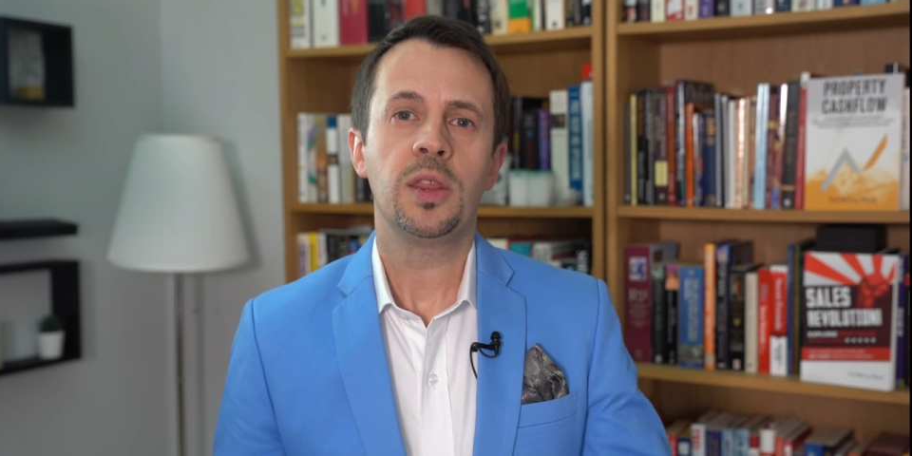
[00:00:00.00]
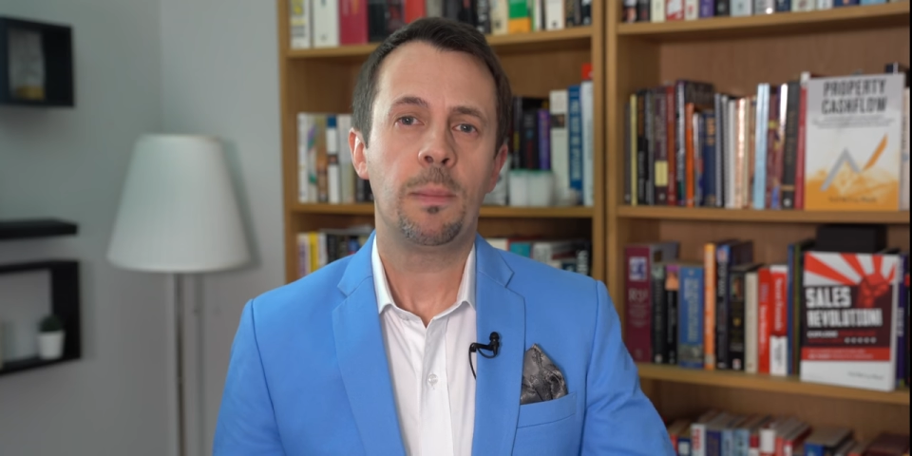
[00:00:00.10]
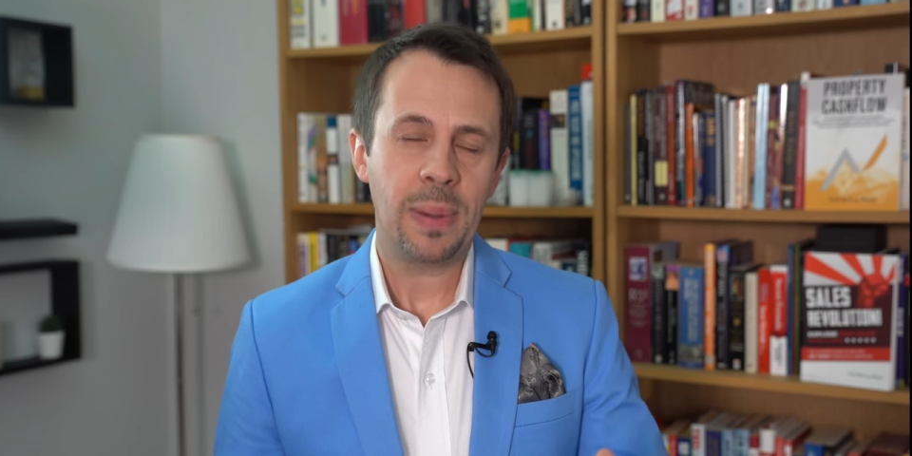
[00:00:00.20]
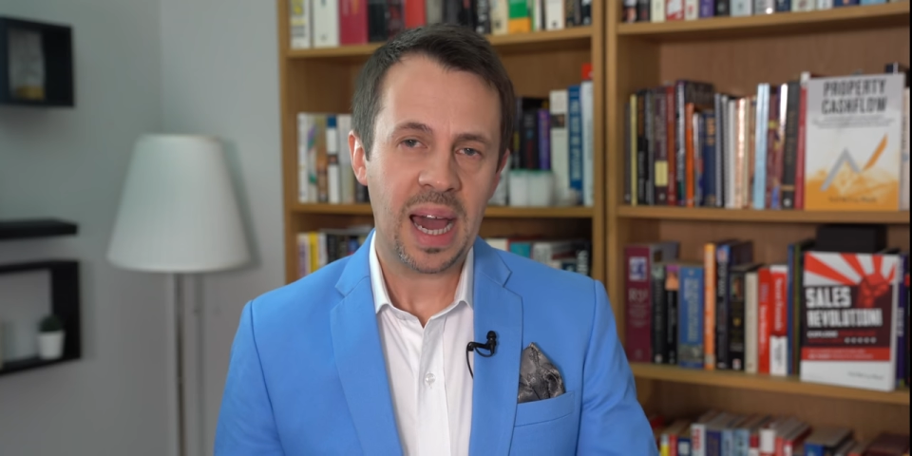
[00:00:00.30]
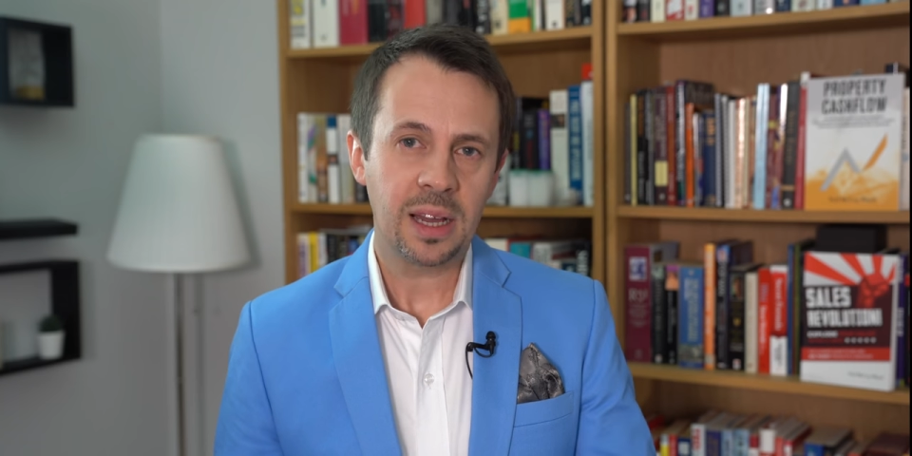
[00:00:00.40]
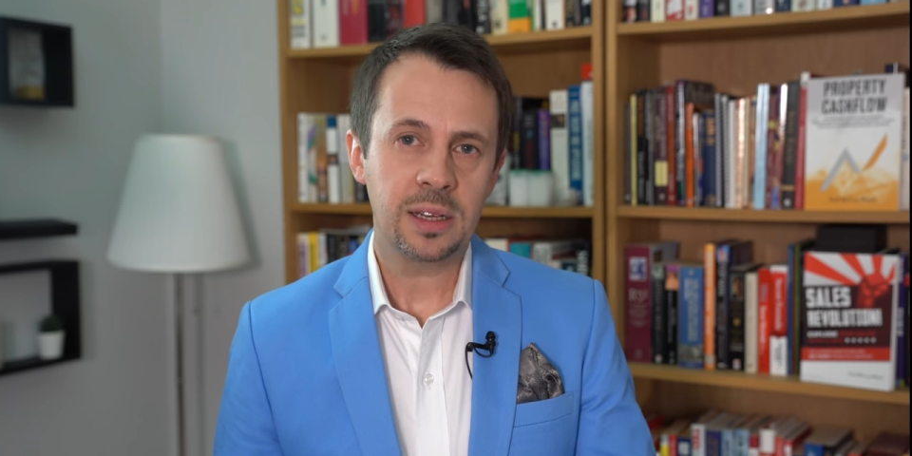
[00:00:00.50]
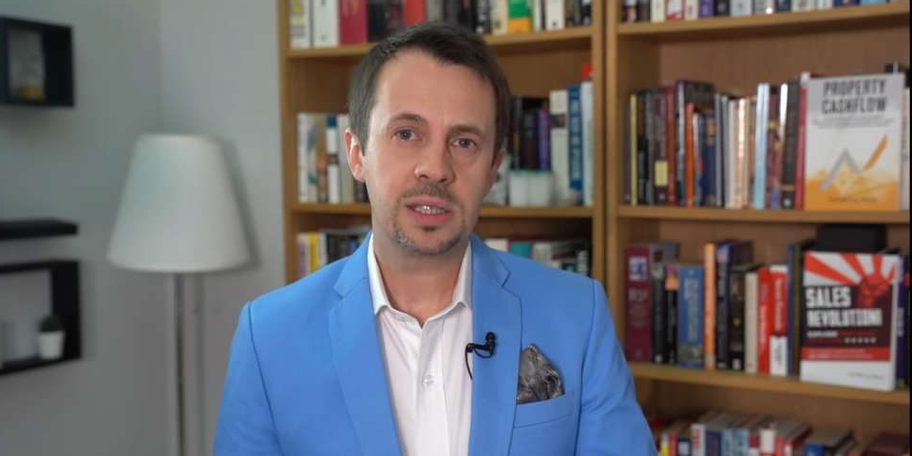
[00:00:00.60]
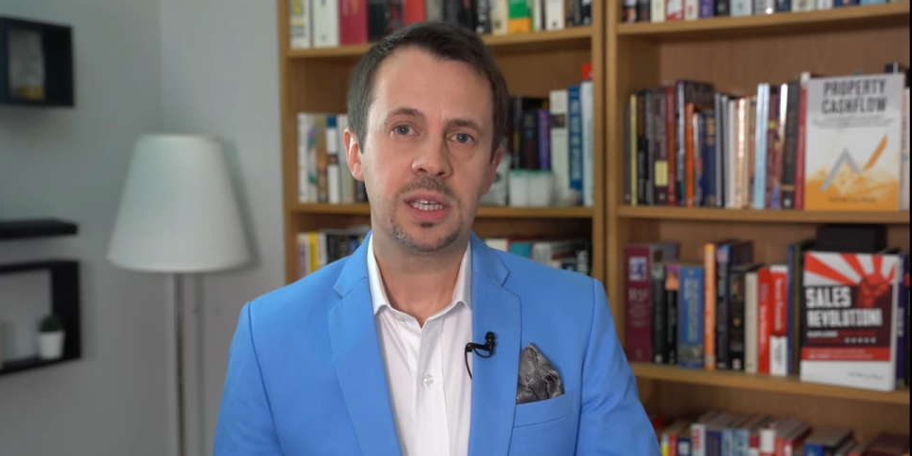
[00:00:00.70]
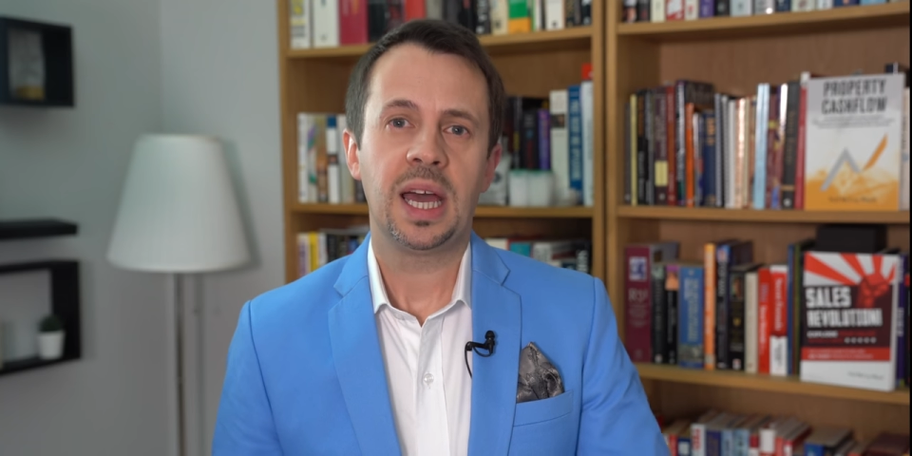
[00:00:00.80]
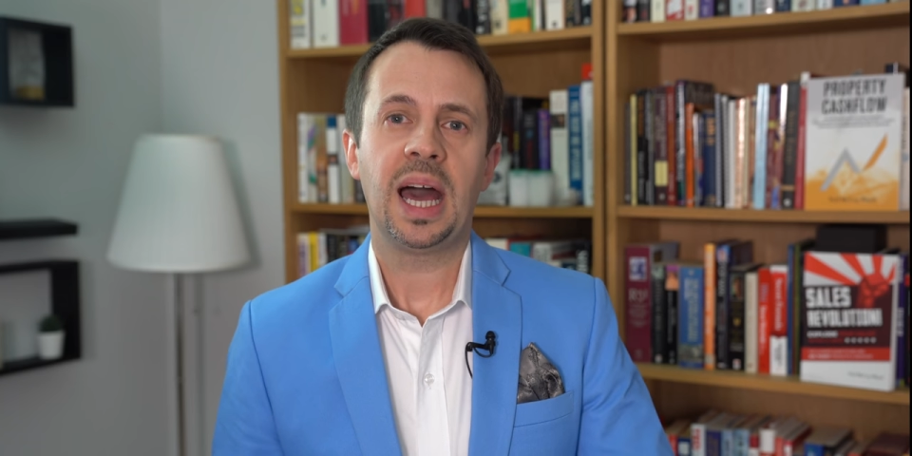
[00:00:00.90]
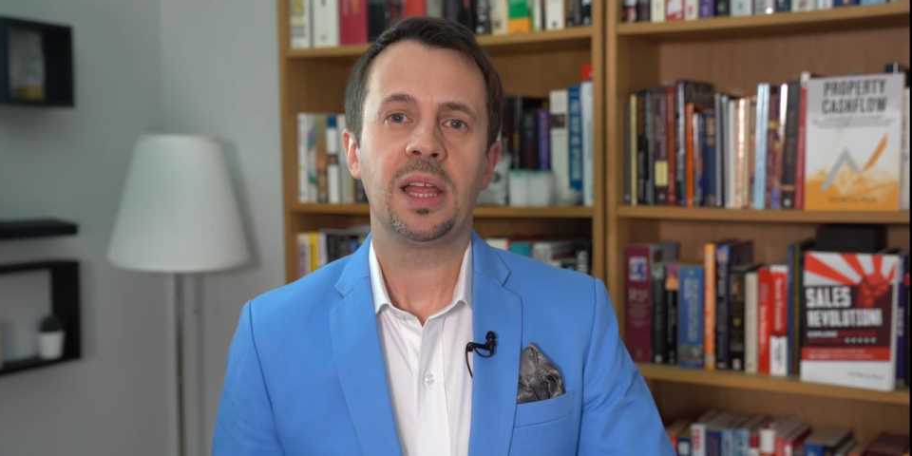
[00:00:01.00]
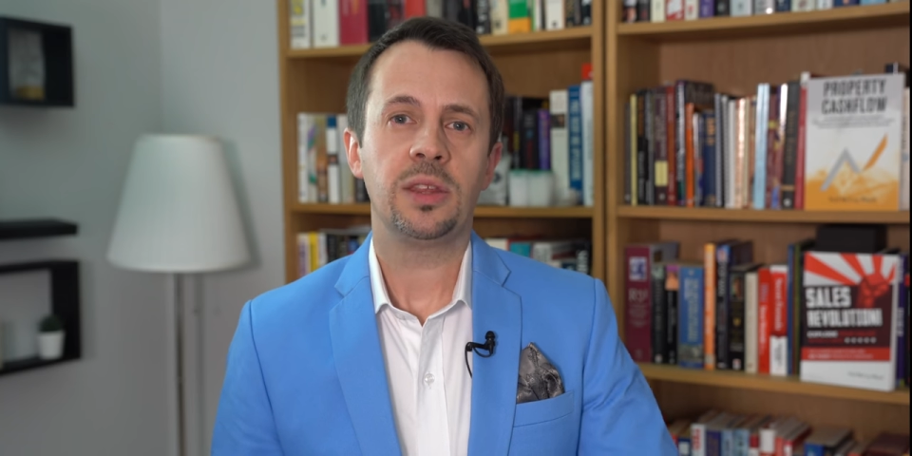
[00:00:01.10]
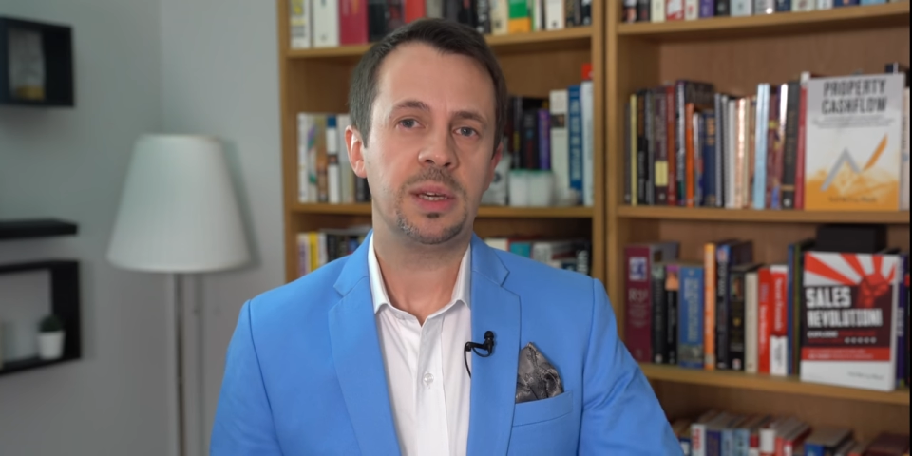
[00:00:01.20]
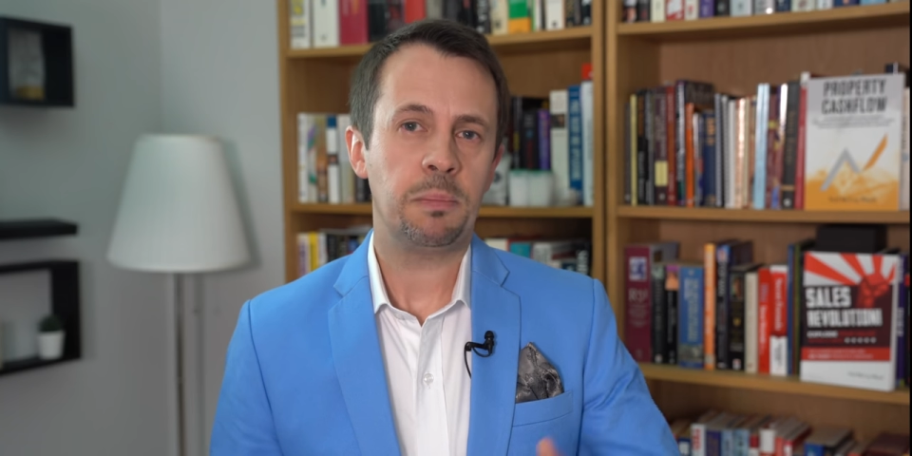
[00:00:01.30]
the banks and the